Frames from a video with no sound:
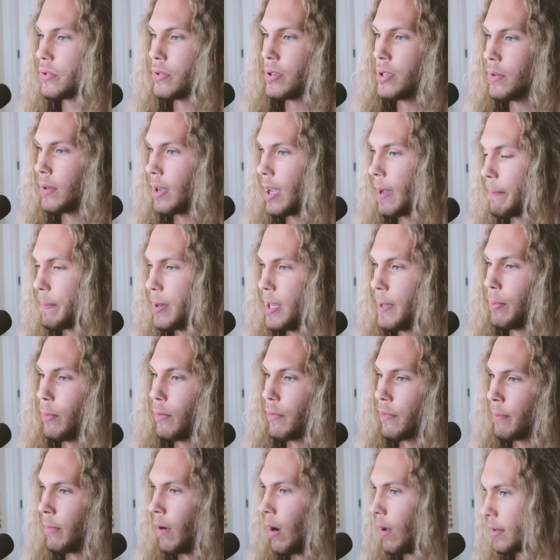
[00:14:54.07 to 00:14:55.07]
you get people
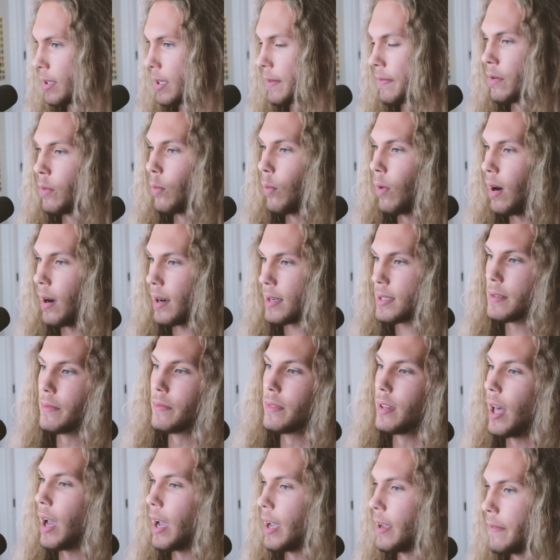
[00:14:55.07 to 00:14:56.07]
from all different walks of
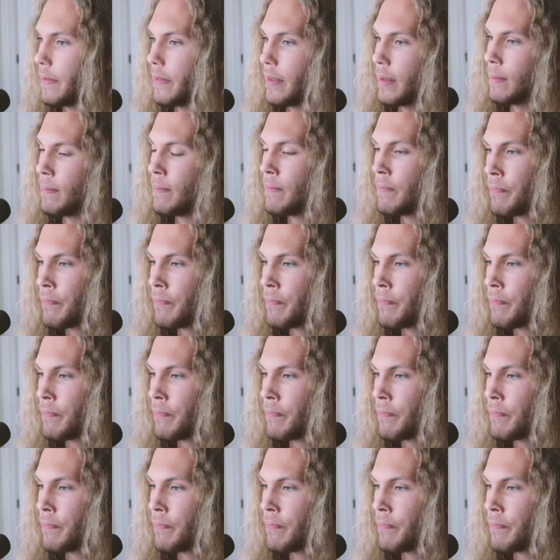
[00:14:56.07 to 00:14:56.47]
life and,